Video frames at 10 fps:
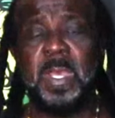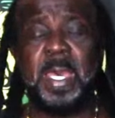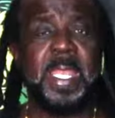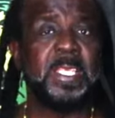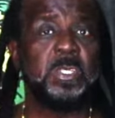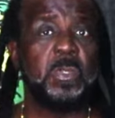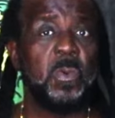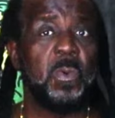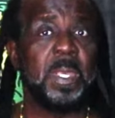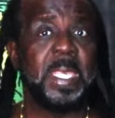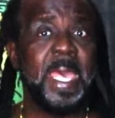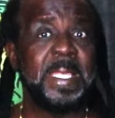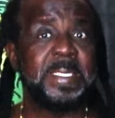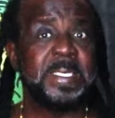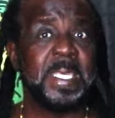And as you know,
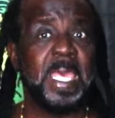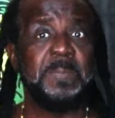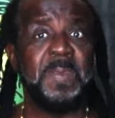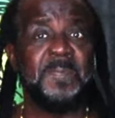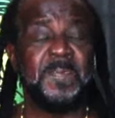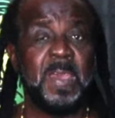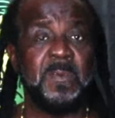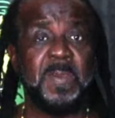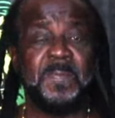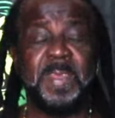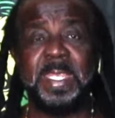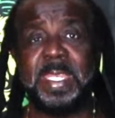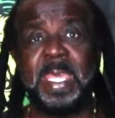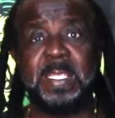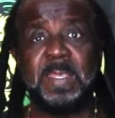cancer can be very
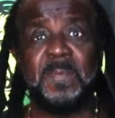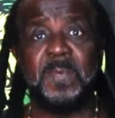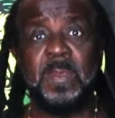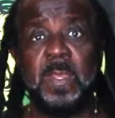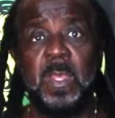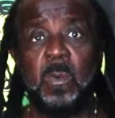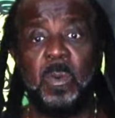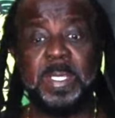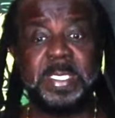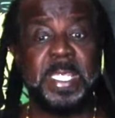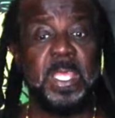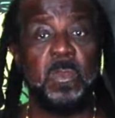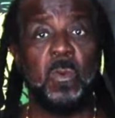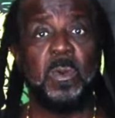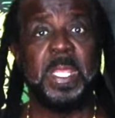vindictive. Once they
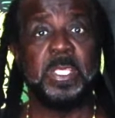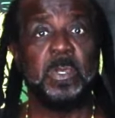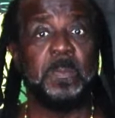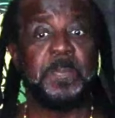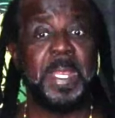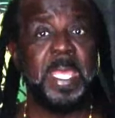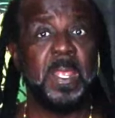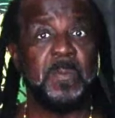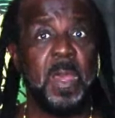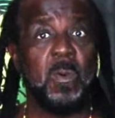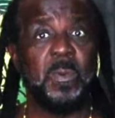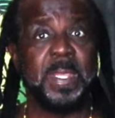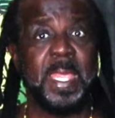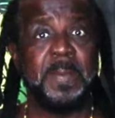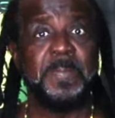know that you're playing around with
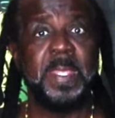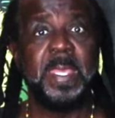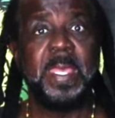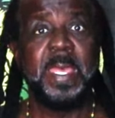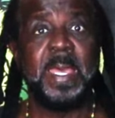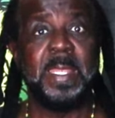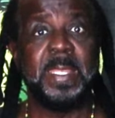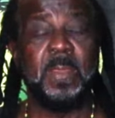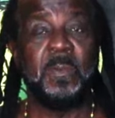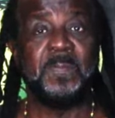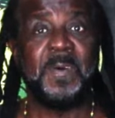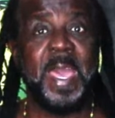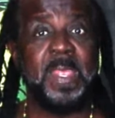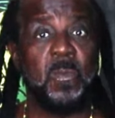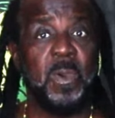them, they will
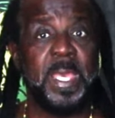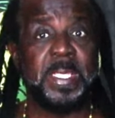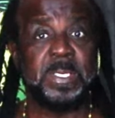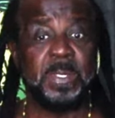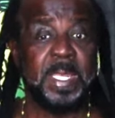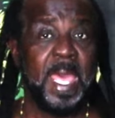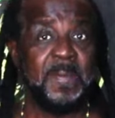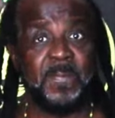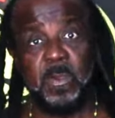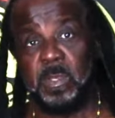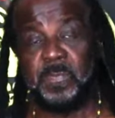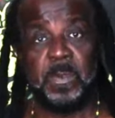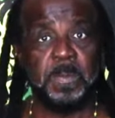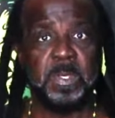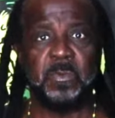find ways to divert
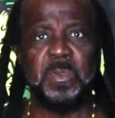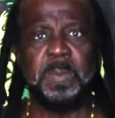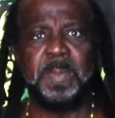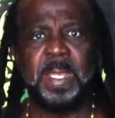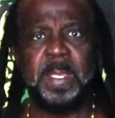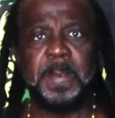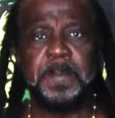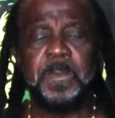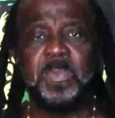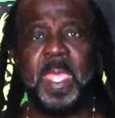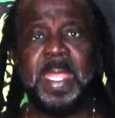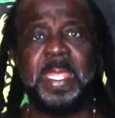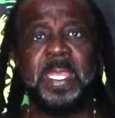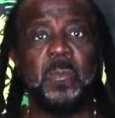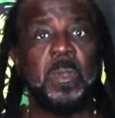from the treatment, and
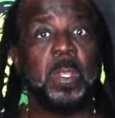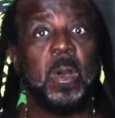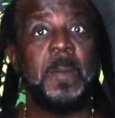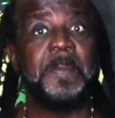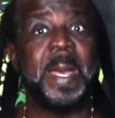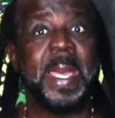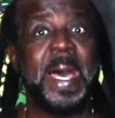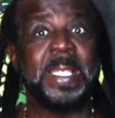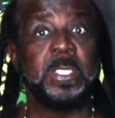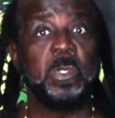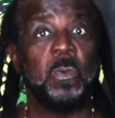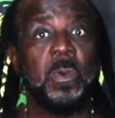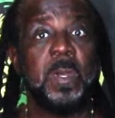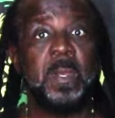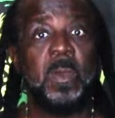then they will come back at you
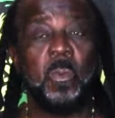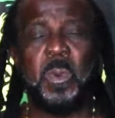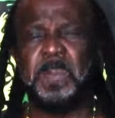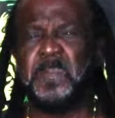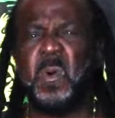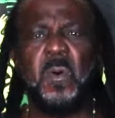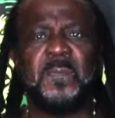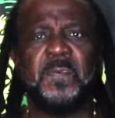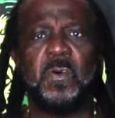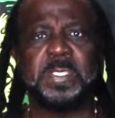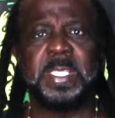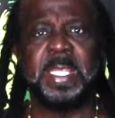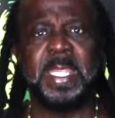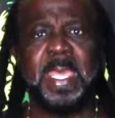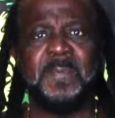with more force
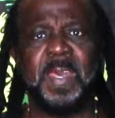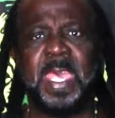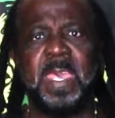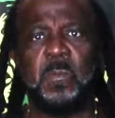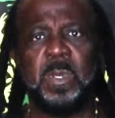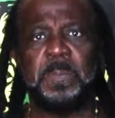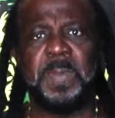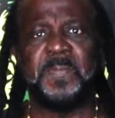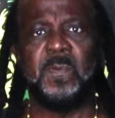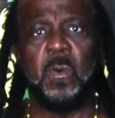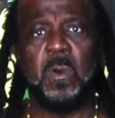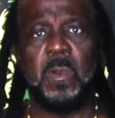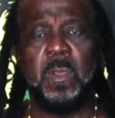than they ever came with before.